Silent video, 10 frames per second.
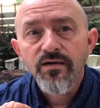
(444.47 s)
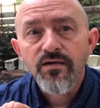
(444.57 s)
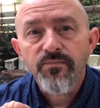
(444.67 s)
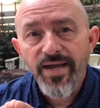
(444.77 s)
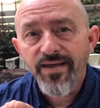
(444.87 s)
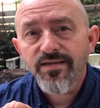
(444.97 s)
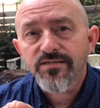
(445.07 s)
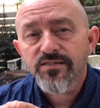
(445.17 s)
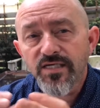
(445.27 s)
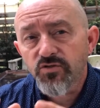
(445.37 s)
banks,
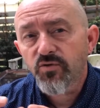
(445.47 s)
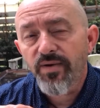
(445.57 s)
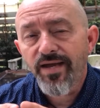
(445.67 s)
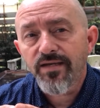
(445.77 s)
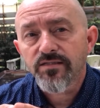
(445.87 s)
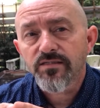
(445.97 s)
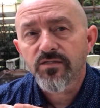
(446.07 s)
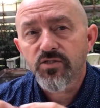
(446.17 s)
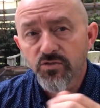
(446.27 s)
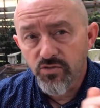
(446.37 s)
central banks,
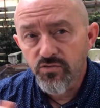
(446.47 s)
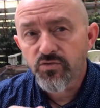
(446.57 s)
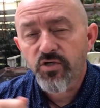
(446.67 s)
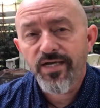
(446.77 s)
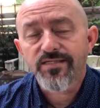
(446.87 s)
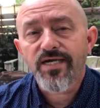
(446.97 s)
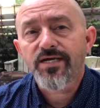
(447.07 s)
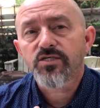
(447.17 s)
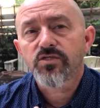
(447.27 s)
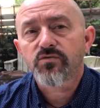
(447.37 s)
to do
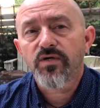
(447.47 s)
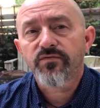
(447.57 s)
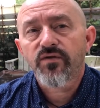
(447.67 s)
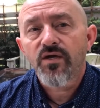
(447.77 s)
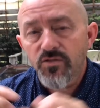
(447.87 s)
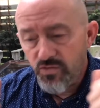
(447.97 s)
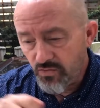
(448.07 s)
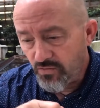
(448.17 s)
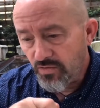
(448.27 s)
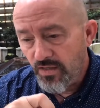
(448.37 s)
transactions with,
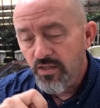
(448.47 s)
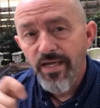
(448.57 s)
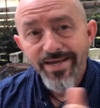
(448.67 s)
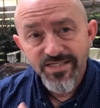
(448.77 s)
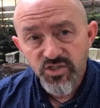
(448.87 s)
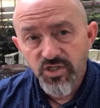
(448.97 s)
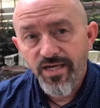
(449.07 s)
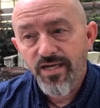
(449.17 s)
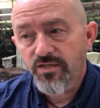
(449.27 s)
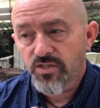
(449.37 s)
to
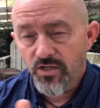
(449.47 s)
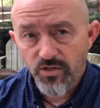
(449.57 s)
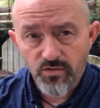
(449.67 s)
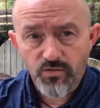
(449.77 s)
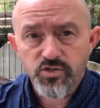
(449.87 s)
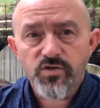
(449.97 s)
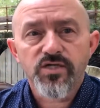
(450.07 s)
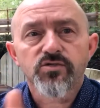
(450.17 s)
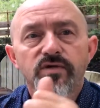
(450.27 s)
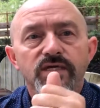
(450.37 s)
exchange your
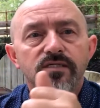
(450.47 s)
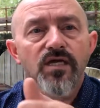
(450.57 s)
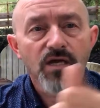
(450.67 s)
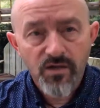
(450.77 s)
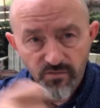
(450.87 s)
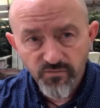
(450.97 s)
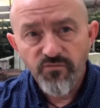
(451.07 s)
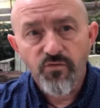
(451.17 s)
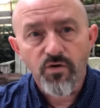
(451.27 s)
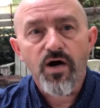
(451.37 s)
treasuries
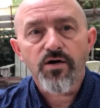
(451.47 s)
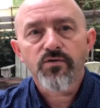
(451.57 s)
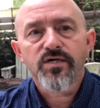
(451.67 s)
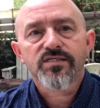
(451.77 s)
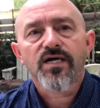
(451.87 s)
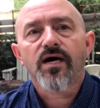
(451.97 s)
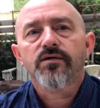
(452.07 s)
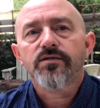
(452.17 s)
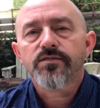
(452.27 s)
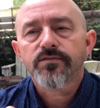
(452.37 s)
for our U S
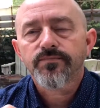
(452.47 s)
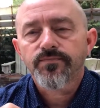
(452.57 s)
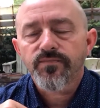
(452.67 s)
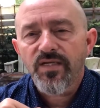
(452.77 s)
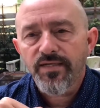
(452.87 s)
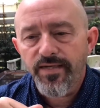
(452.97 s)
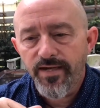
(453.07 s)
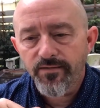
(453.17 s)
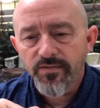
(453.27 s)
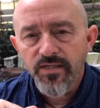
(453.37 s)
dollars.
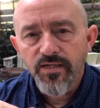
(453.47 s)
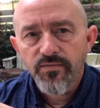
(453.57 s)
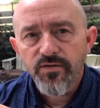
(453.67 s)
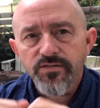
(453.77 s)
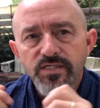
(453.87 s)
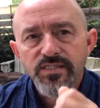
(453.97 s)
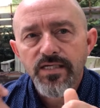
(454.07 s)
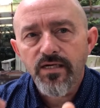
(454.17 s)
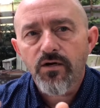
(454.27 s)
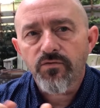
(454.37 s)
Now, there's this
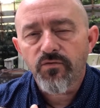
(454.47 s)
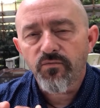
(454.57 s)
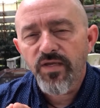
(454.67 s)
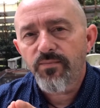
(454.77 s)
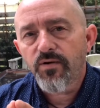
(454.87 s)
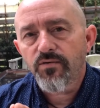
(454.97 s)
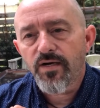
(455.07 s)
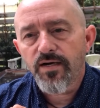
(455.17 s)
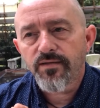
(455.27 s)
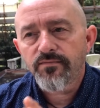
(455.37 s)
thing called the repo
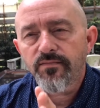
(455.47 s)
line,